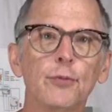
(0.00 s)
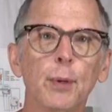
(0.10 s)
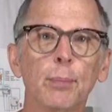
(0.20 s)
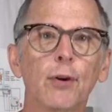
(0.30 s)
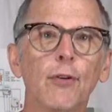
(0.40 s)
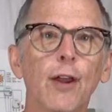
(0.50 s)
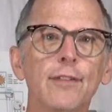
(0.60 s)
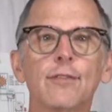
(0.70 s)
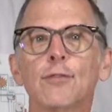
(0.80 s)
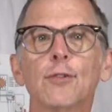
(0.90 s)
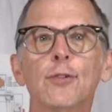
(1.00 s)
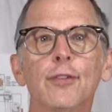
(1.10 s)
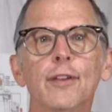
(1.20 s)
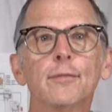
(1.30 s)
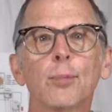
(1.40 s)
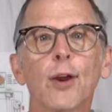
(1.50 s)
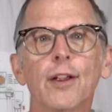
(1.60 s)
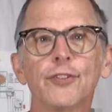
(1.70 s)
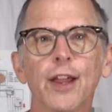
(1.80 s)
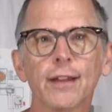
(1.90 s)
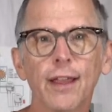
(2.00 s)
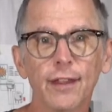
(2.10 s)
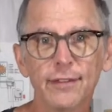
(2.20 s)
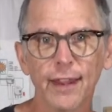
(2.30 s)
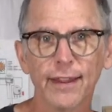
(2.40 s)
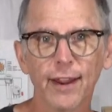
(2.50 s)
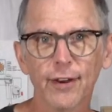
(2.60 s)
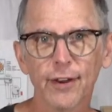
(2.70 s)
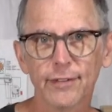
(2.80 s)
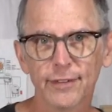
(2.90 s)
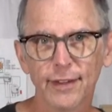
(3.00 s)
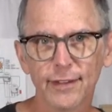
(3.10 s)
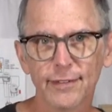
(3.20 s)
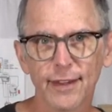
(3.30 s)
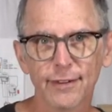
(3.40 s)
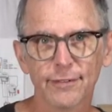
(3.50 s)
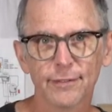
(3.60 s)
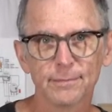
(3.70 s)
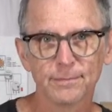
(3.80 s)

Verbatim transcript: as we progress through this project. Take care and stay safe.